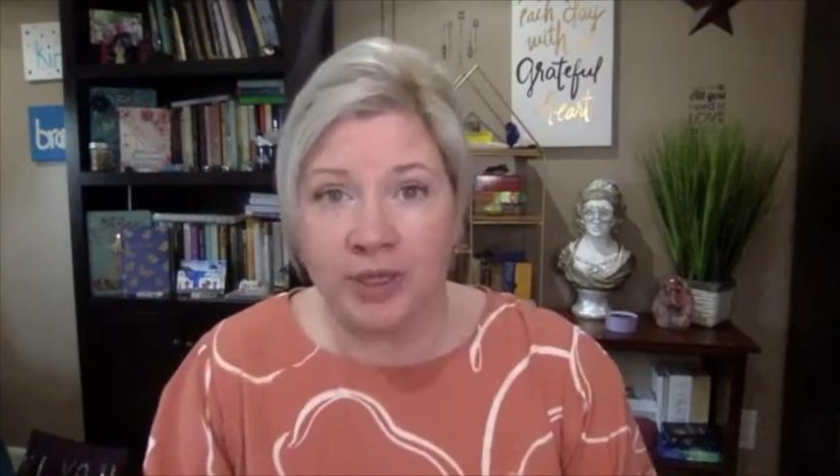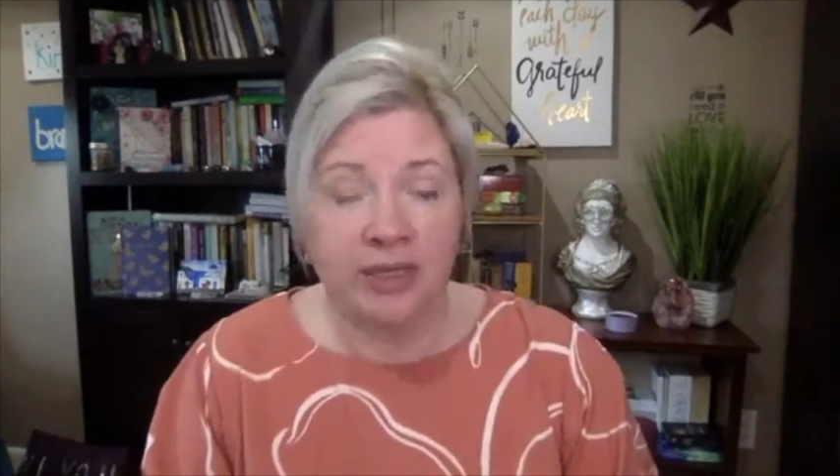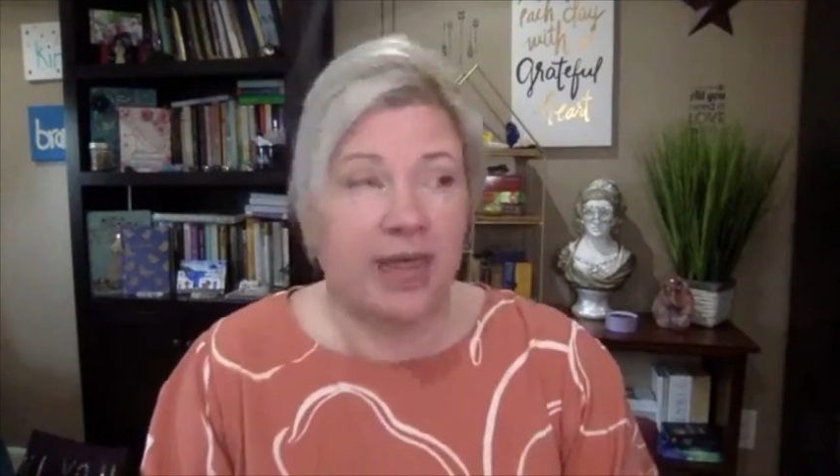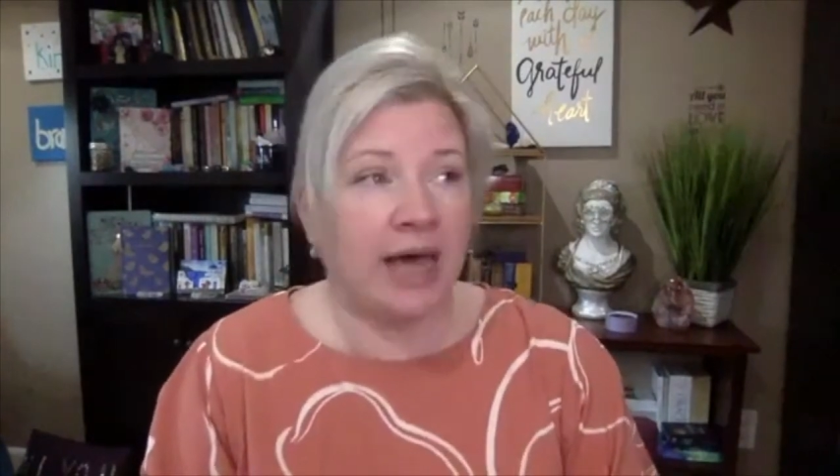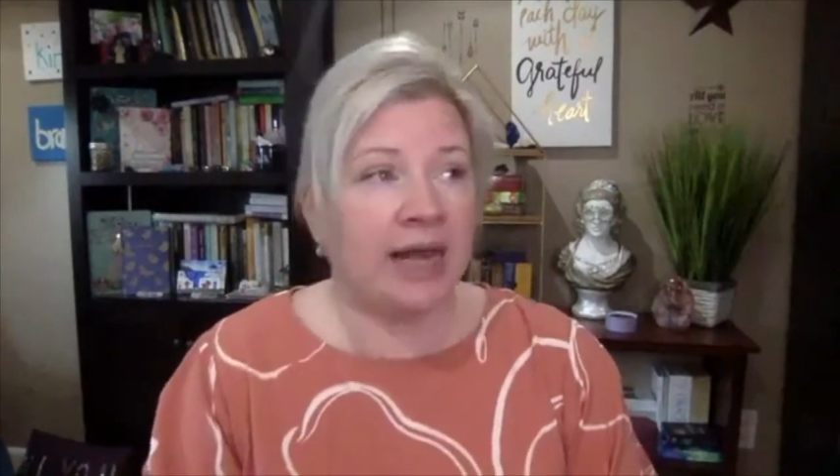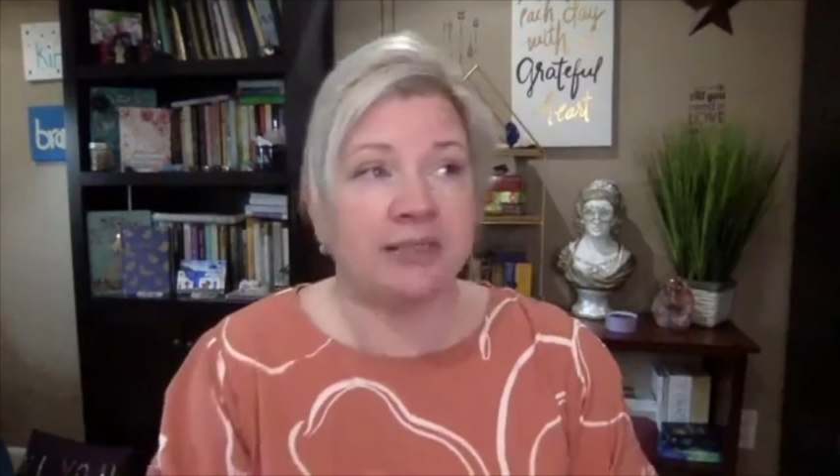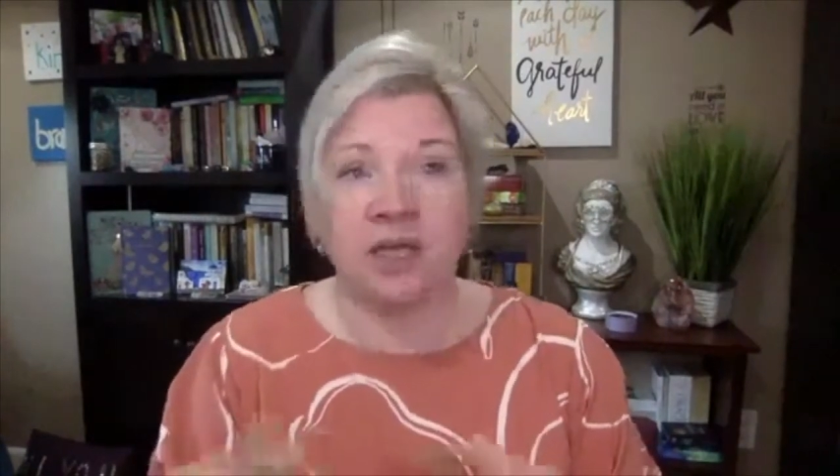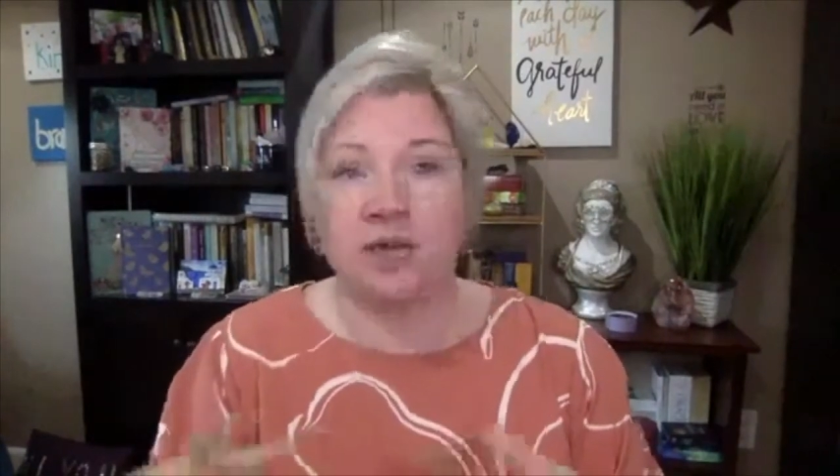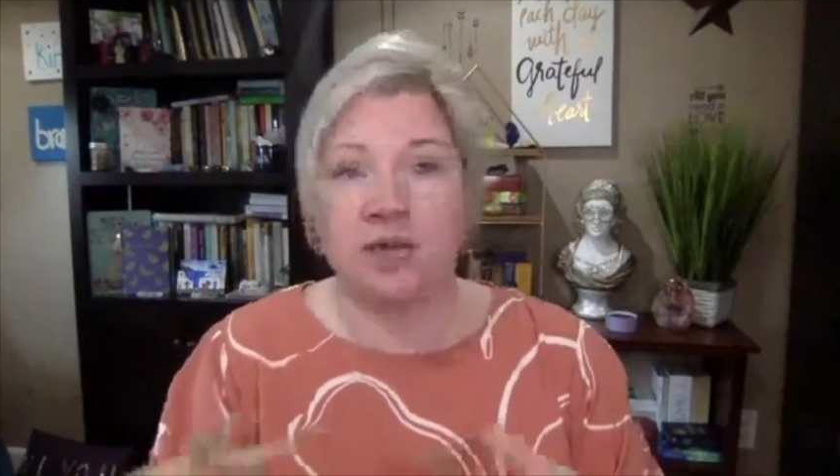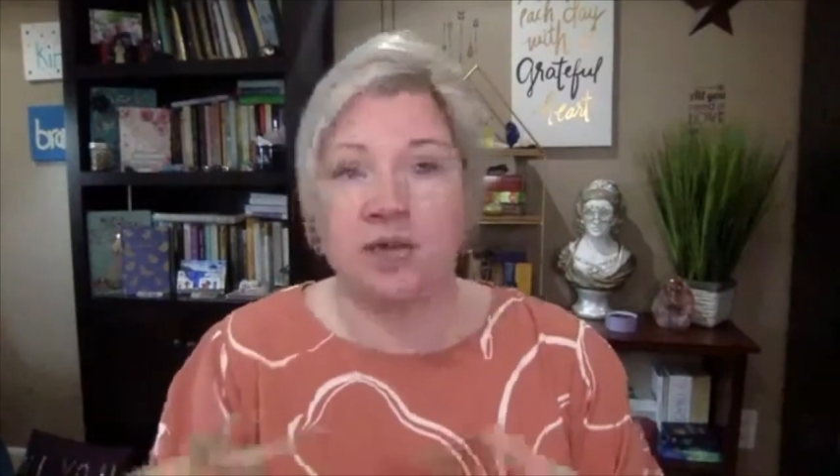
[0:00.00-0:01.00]
not
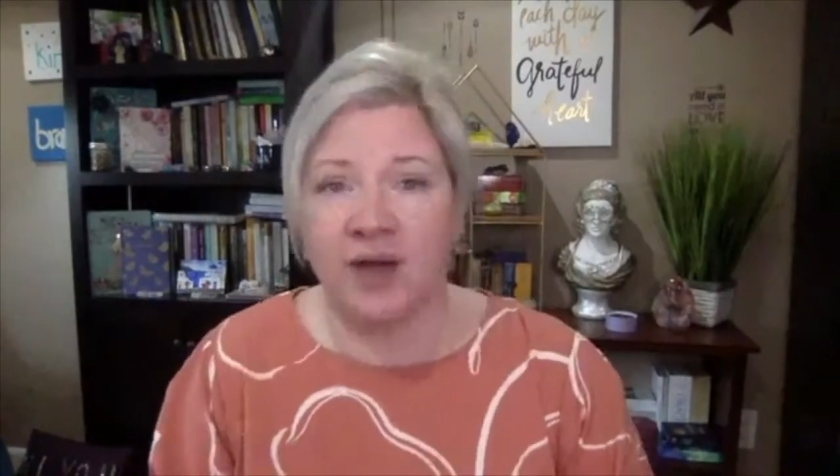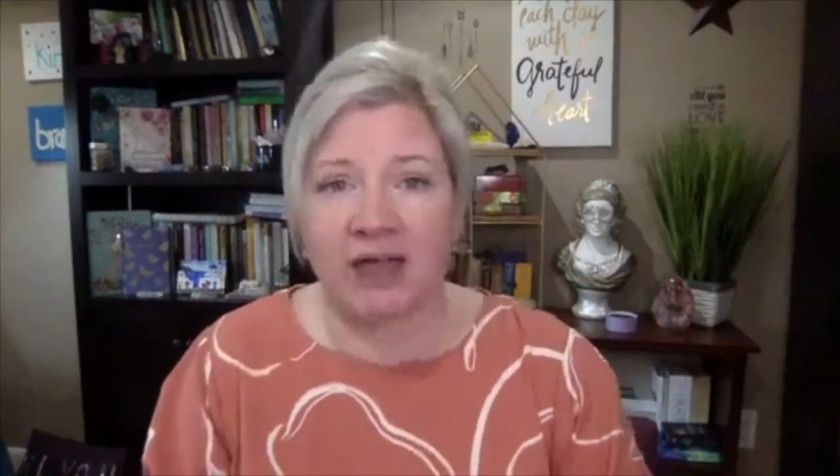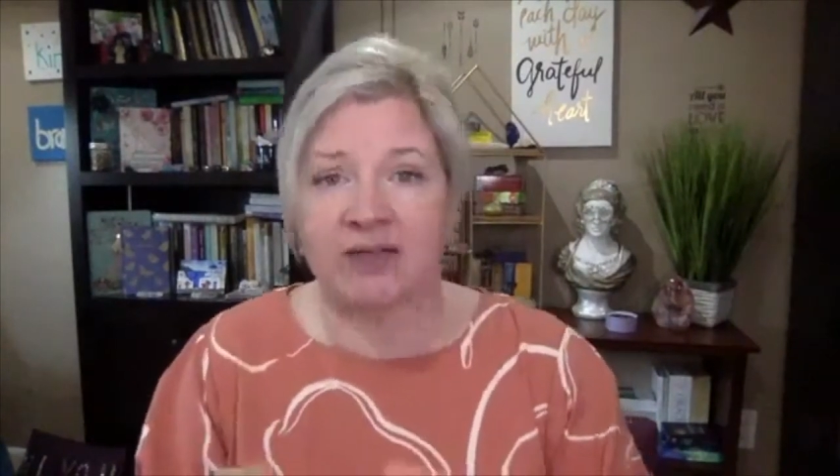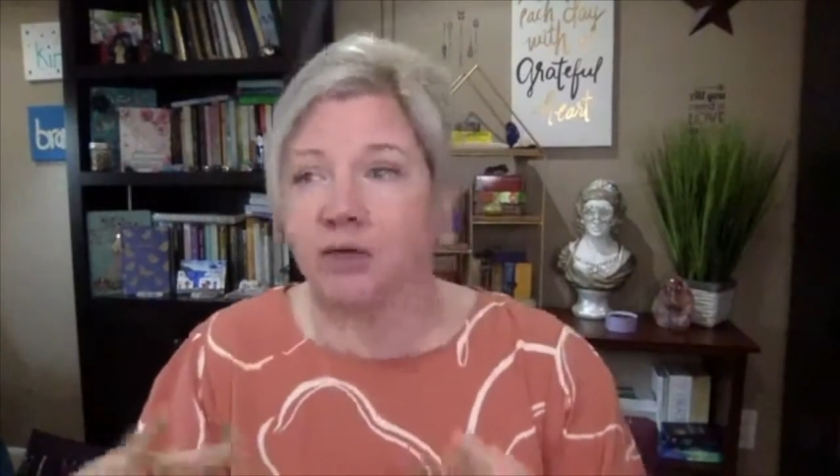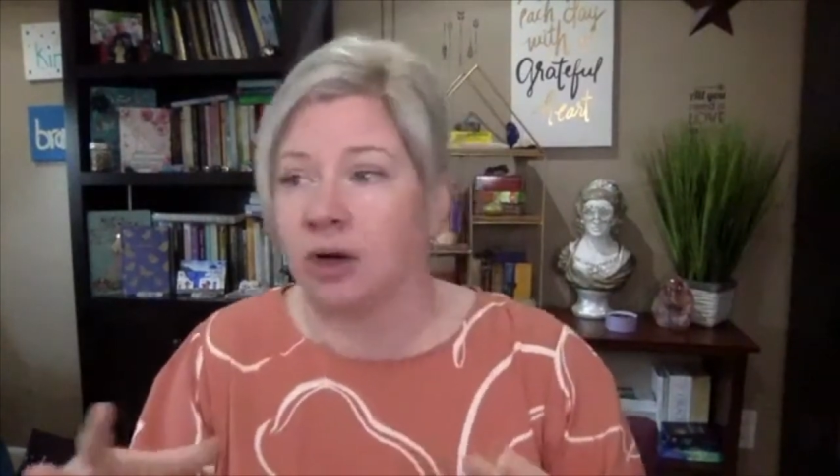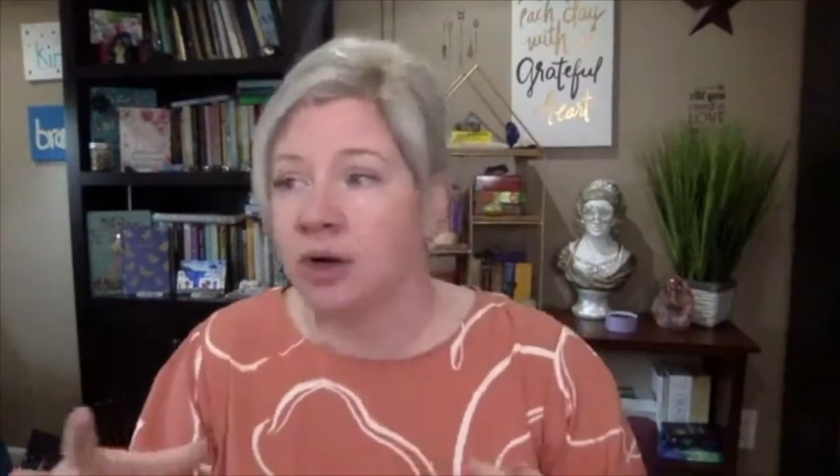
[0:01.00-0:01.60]
asking for advice,